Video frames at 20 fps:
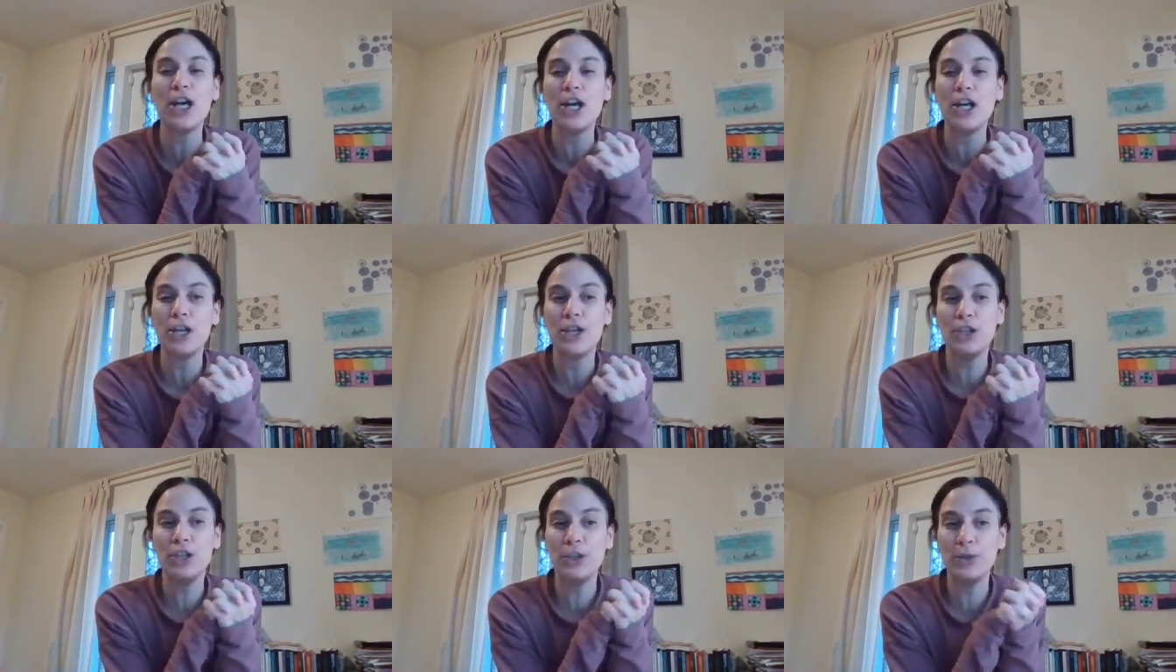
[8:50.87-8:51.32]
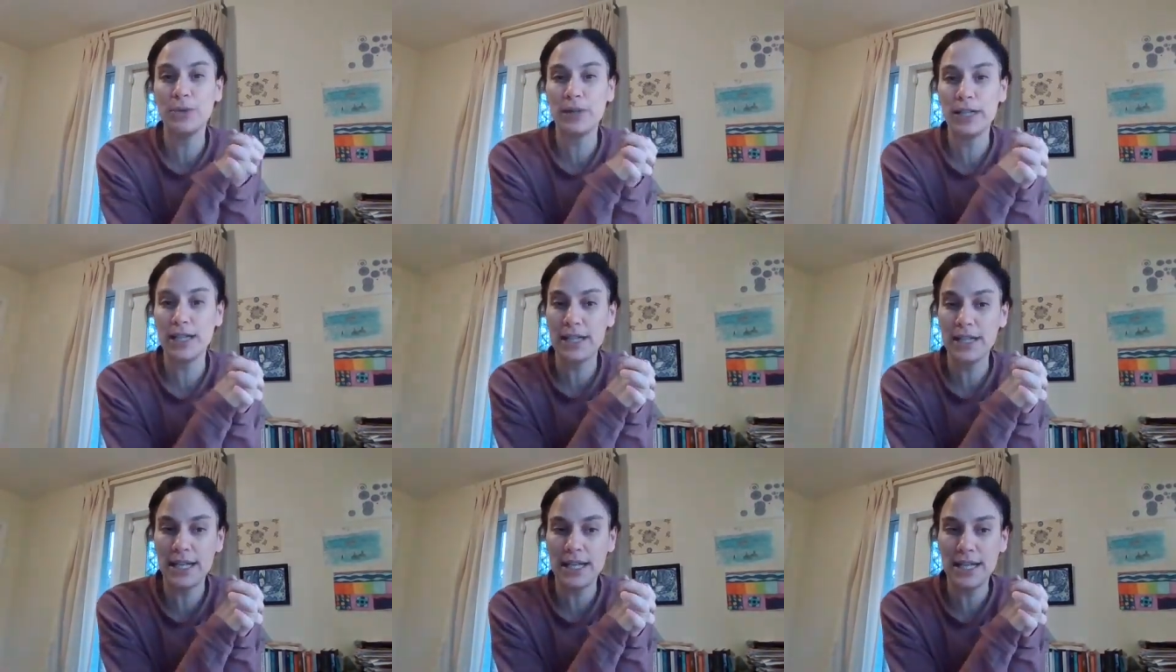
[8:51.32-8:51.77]
You can
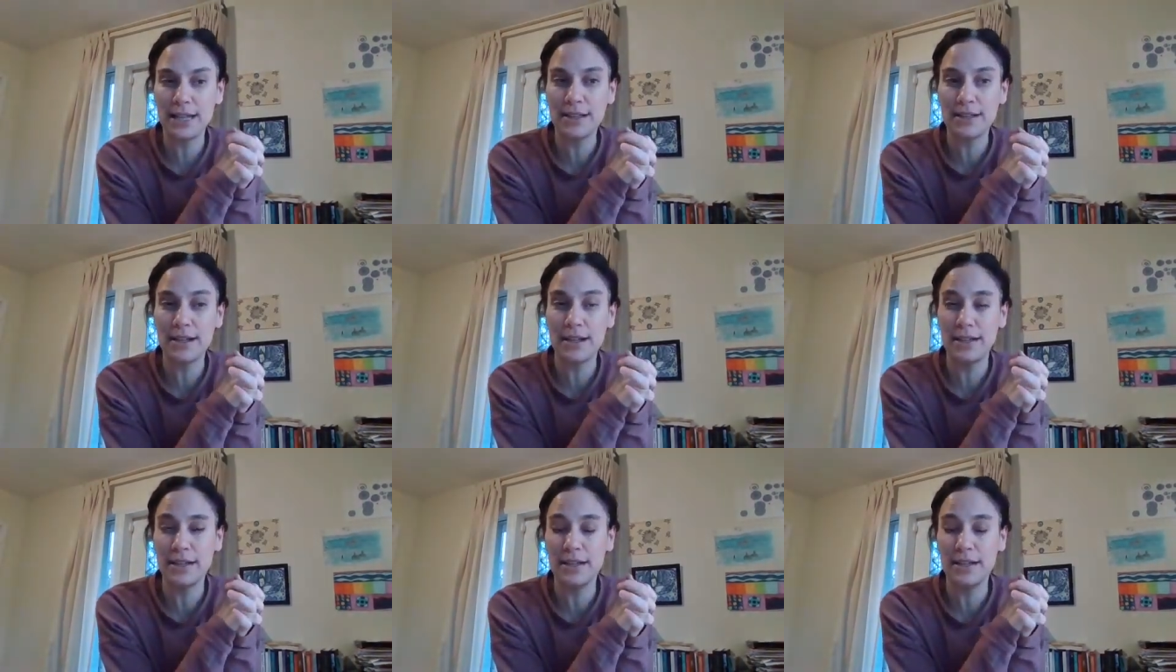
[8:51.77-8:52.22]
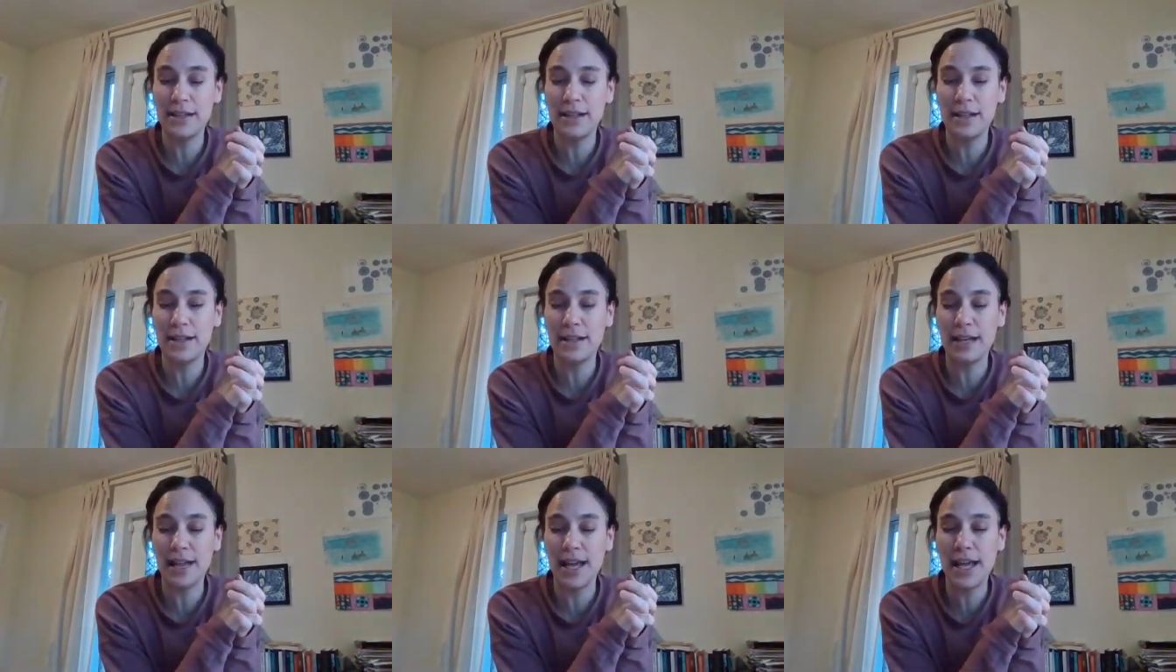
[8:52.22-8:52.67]
get
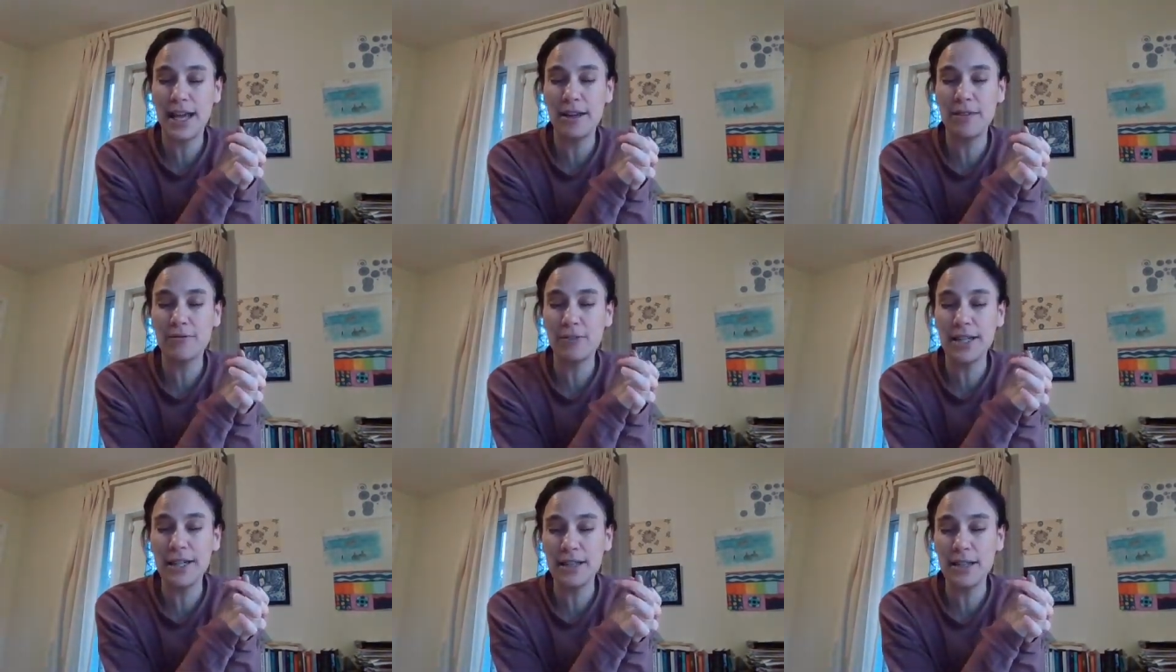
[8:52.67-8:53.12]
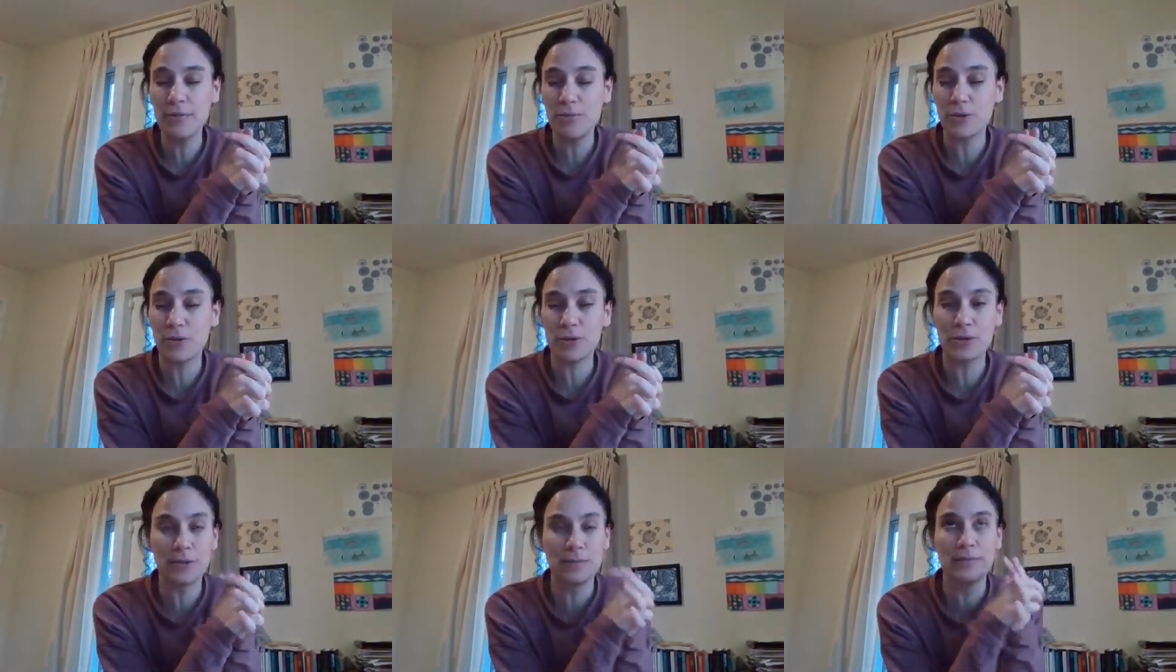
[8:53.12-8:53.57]
a writing
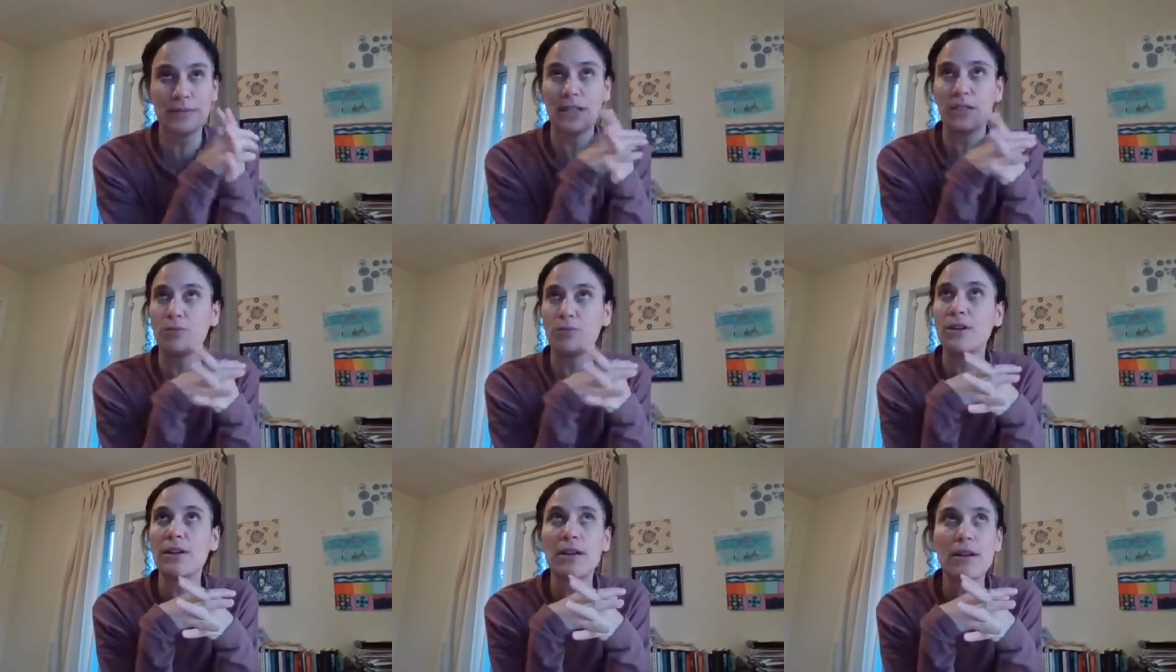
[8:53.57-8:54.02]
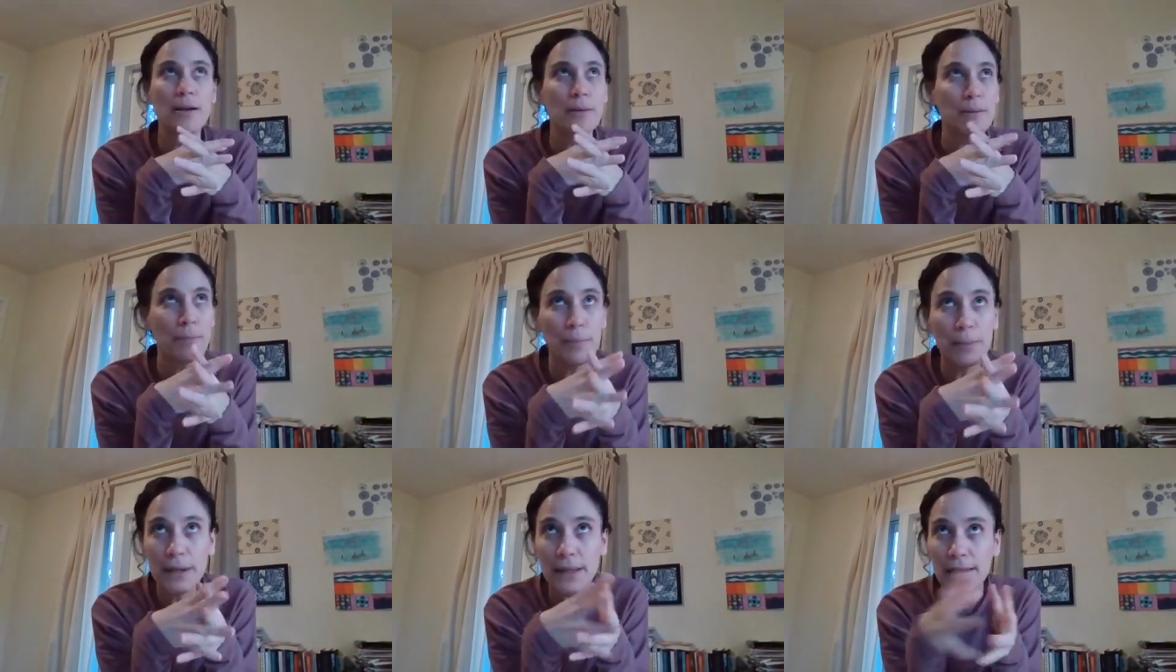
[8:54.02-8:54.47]
program that will
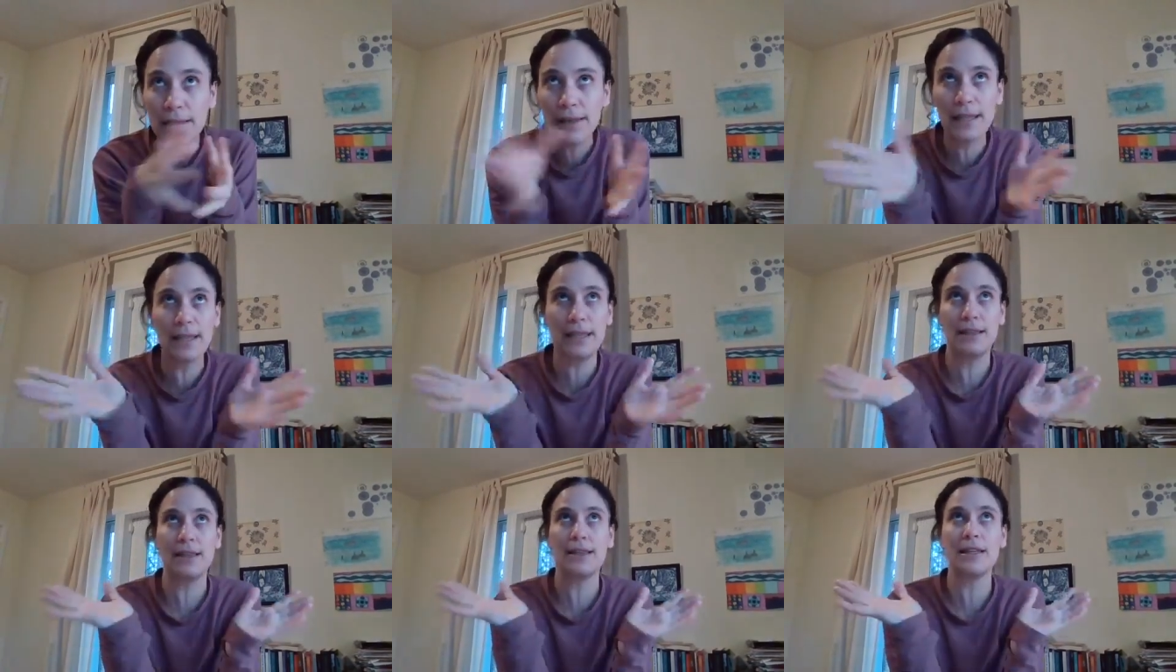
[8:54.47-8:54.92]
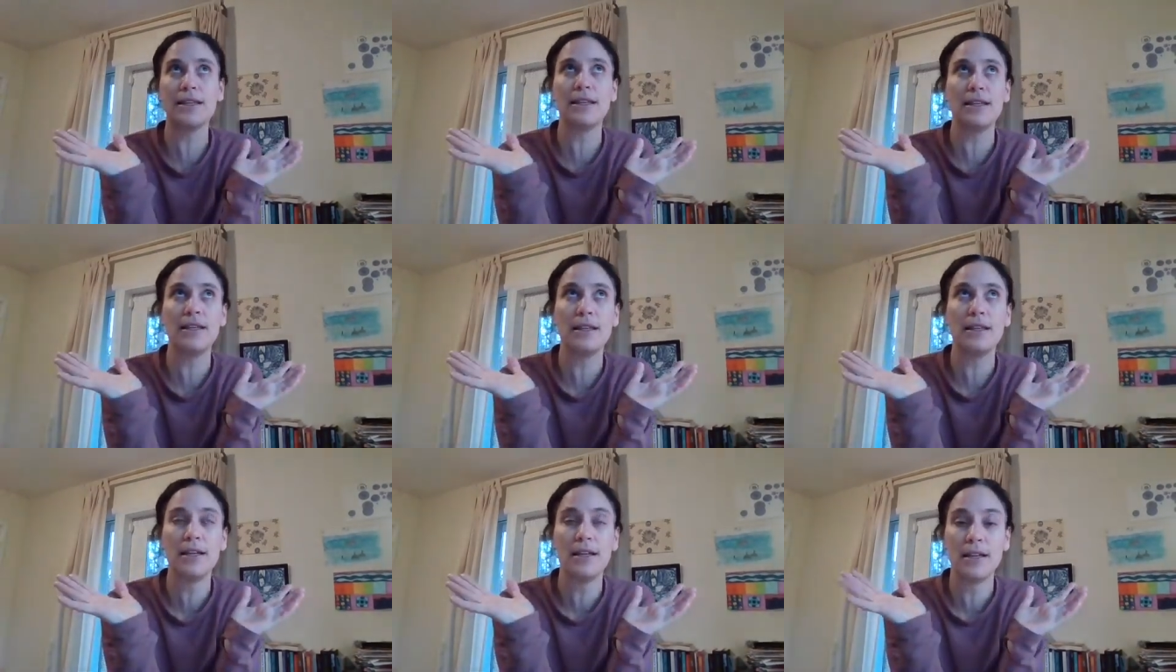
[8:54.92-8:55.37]
completely